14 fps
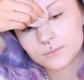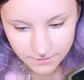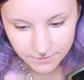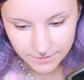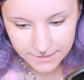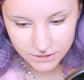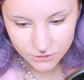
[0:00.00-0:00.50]
The
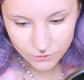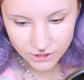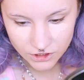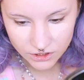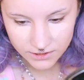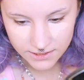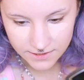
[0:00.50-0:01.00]
next
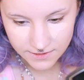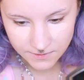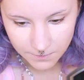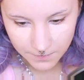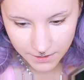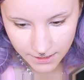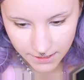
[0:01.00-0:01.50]
question is
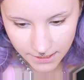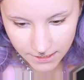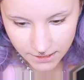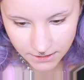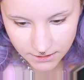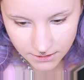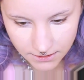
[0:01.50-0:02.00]

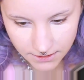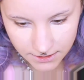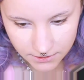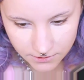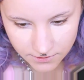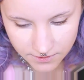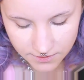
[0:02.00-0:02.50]
by
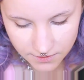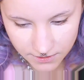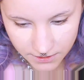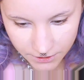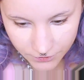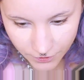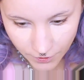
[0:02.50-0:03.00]
Kid
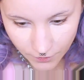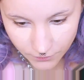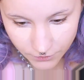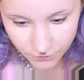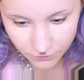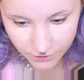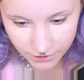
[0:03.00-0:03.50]
Zero
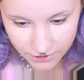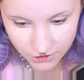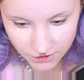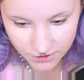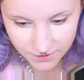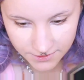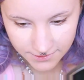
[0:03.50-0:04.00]

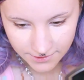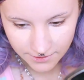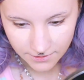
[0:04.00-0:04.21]
Gorgeous.